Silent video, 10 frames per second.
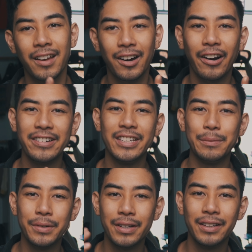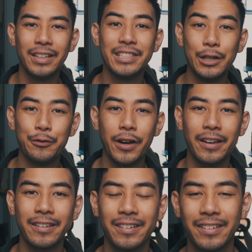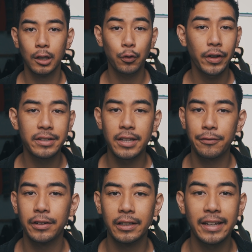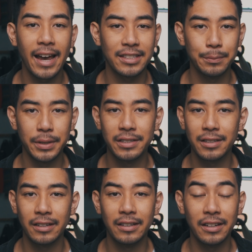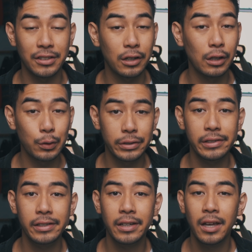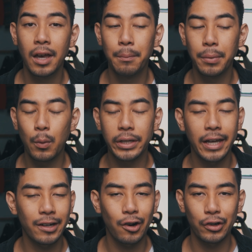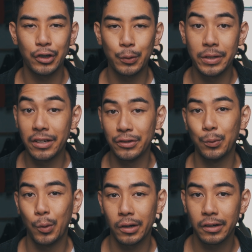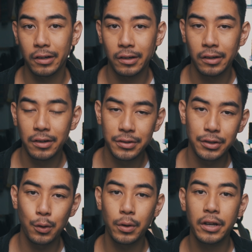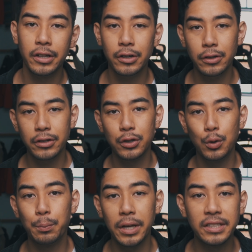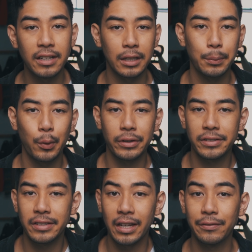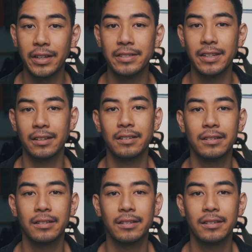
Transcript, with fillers: All right, team, let's lo-fi. Lo-fi definitely hasn't been studied as closely, but we can't argue it doesn't work. So here are the two big selling points that I've dissected.